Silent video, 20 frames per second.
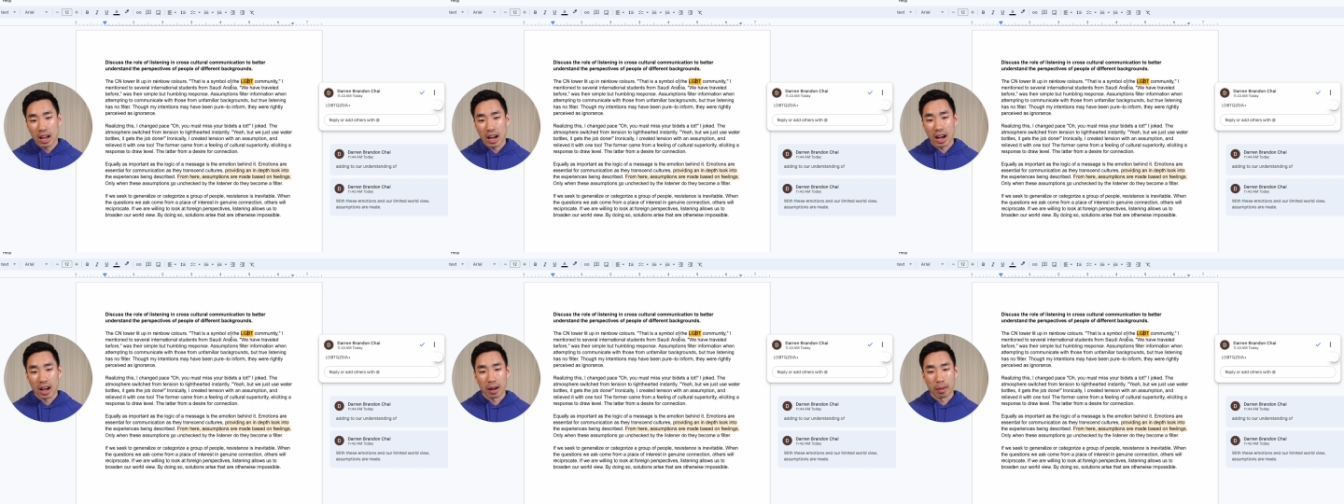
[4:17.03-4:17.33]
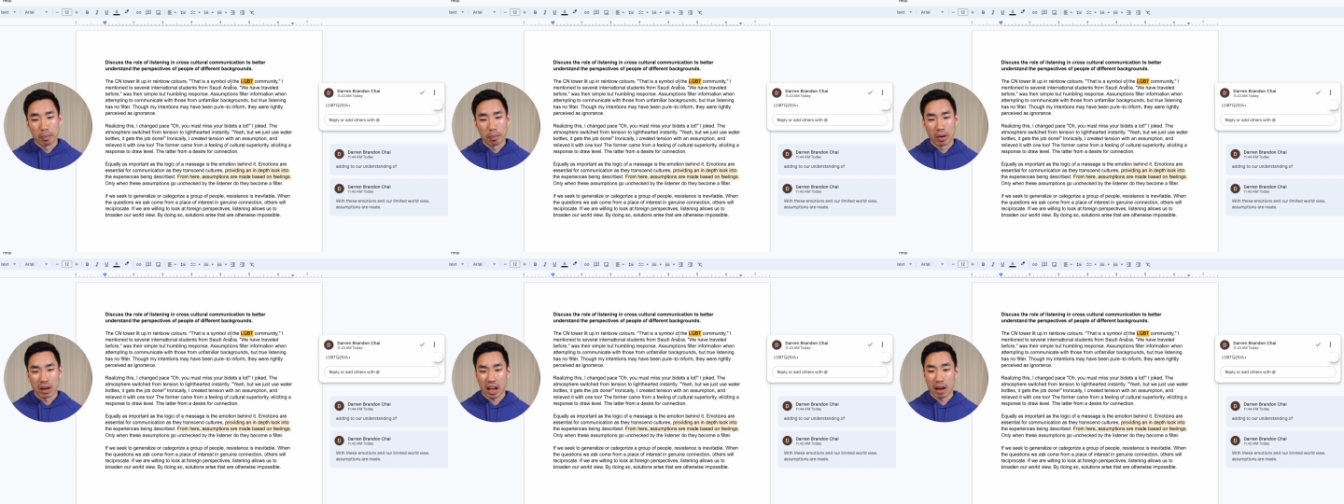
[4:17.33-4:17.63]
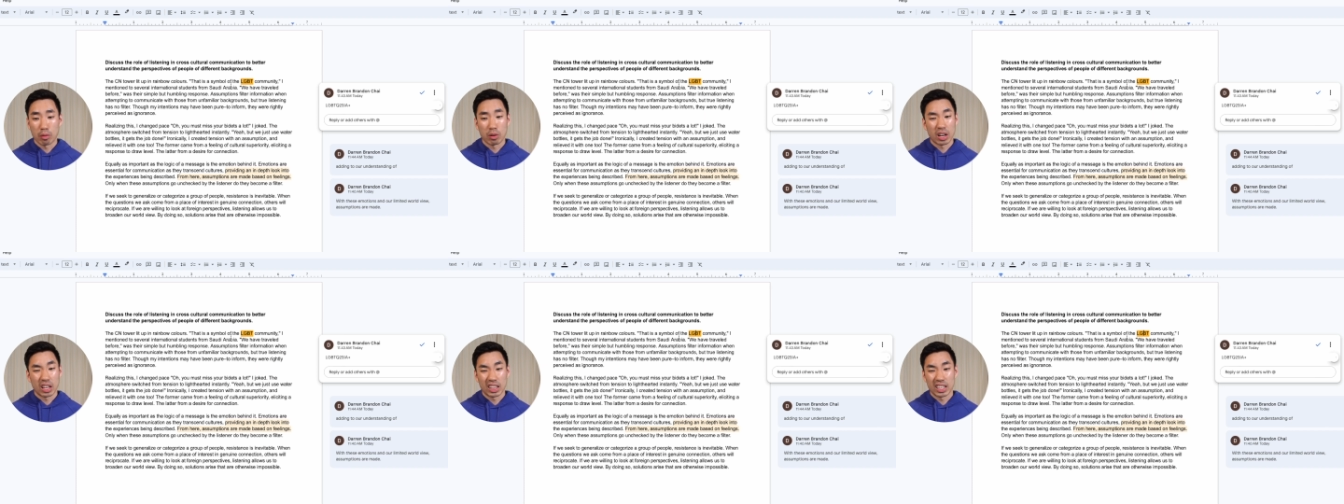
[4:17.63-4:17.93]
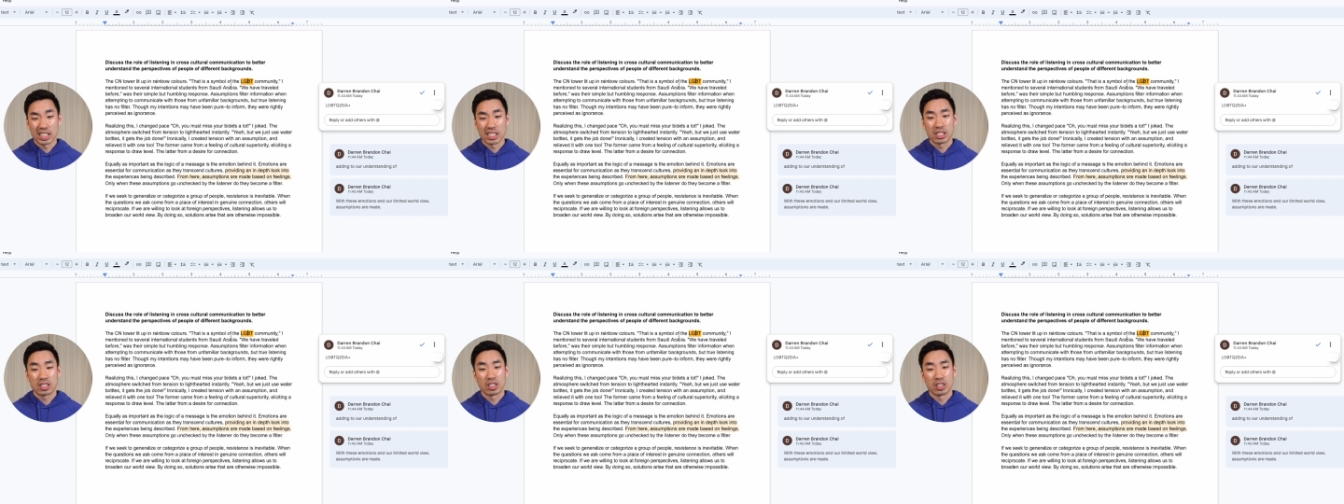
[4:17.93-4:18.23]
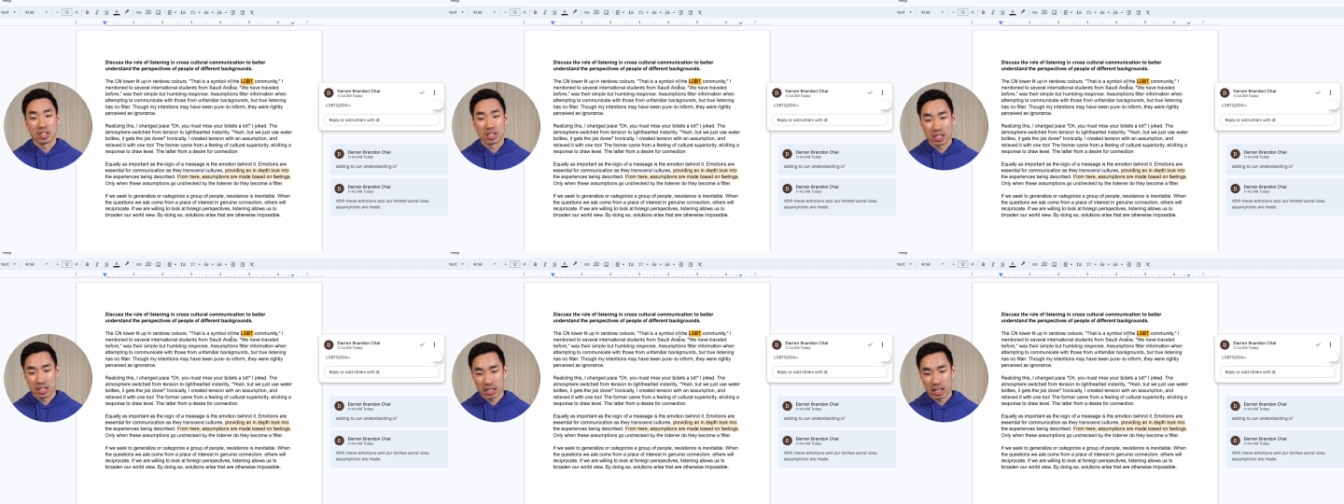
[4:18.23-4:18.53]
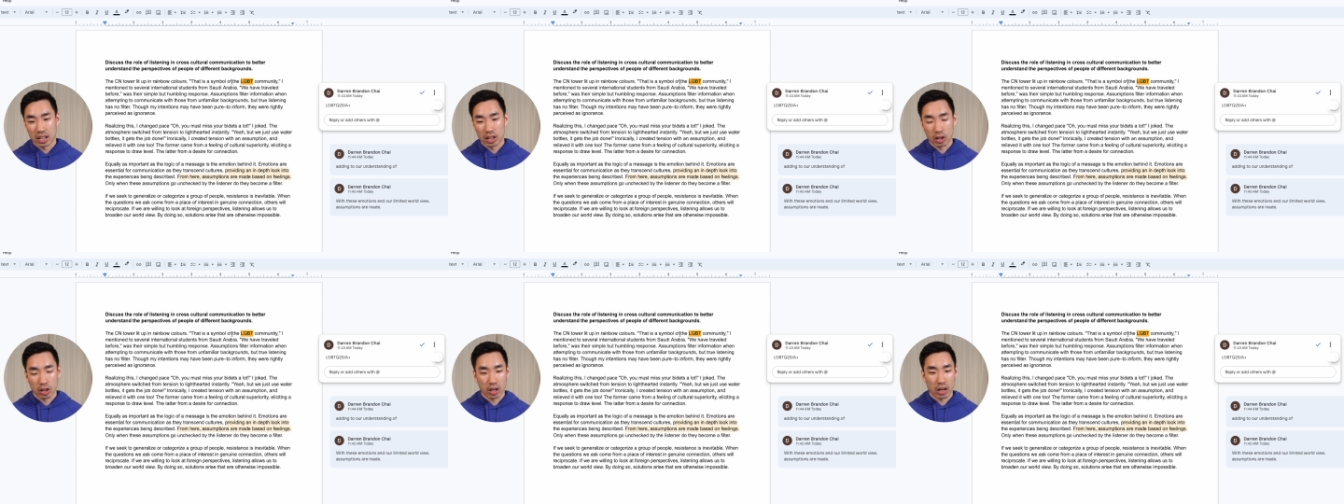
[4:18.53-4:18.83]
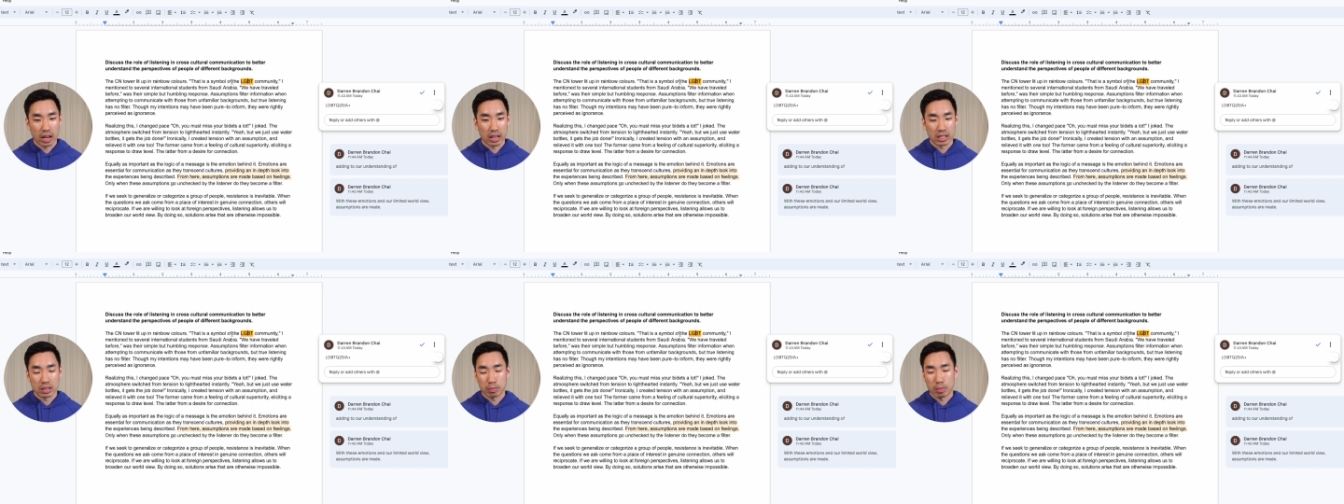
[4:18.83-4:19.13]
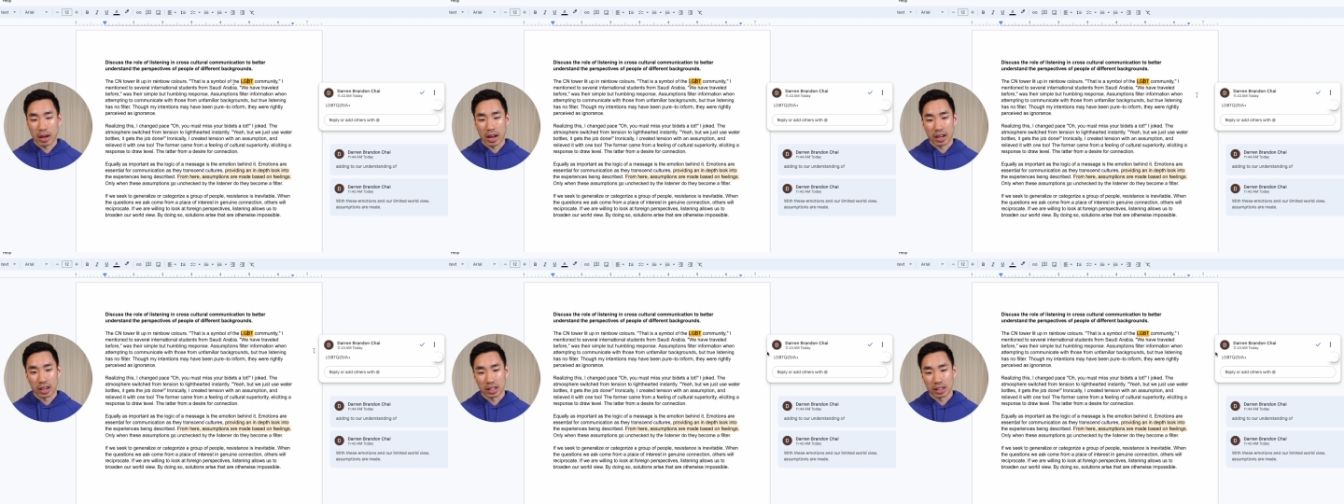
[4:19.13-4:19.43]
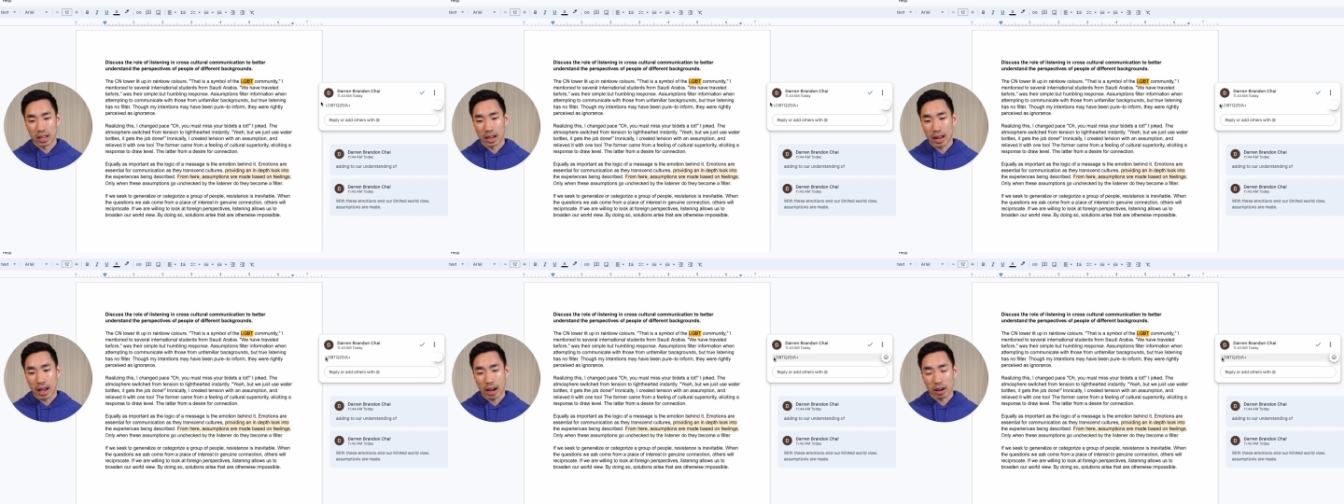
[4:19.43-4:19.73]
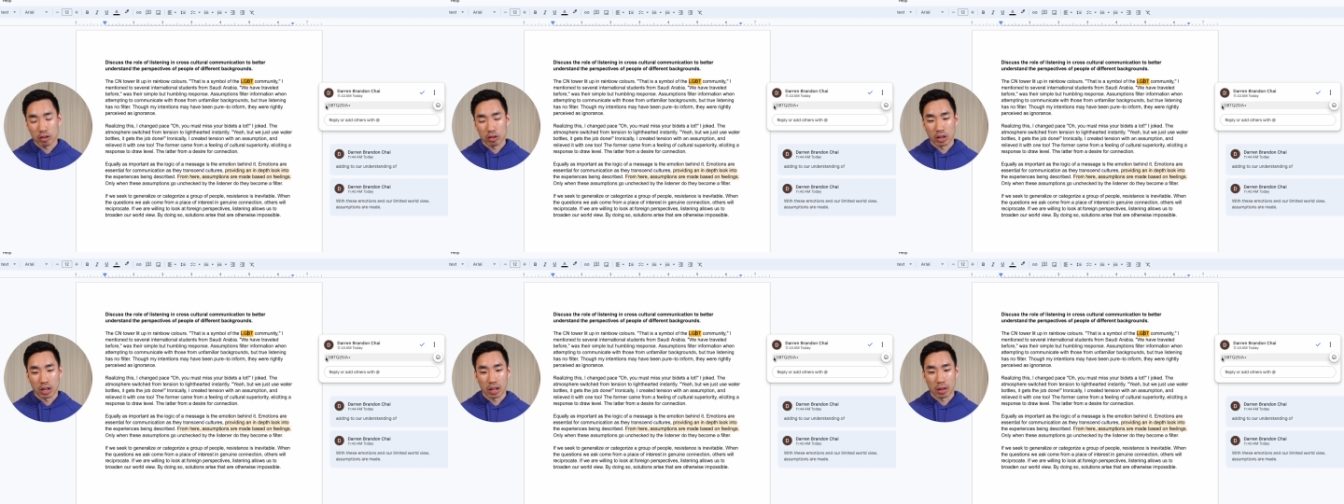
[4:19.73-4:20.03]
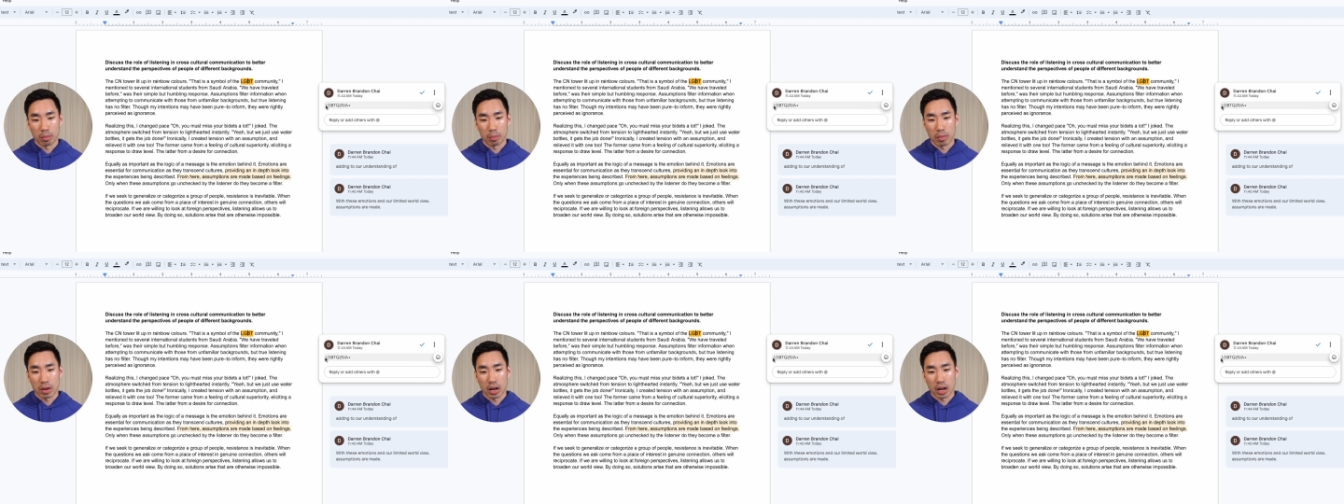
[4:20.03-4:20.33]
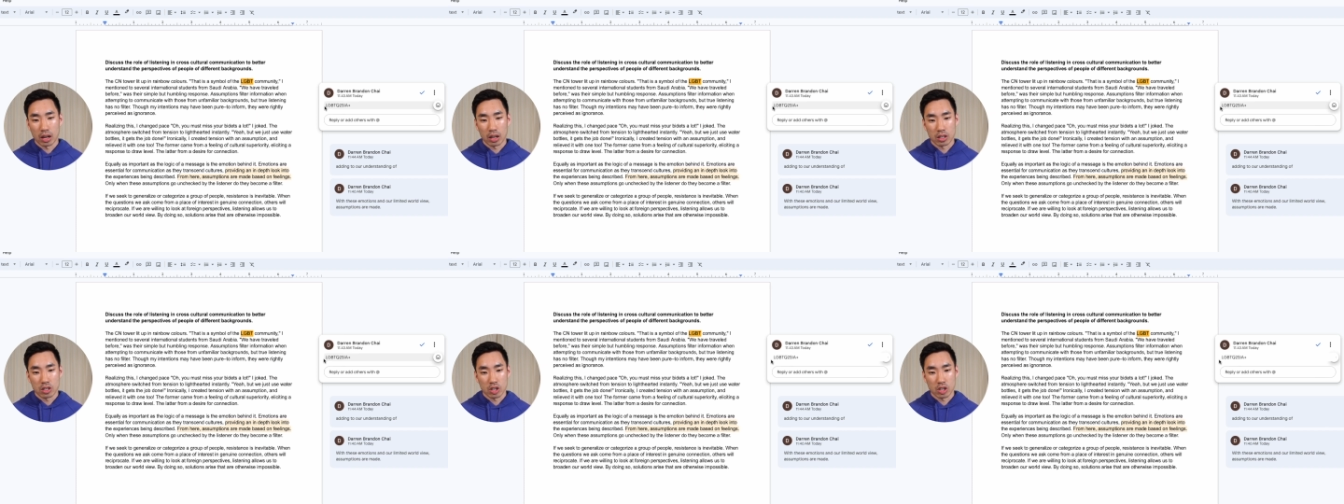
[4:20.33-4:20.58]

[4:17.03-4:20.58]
Um, but I would at least consider expanding that acronym uh,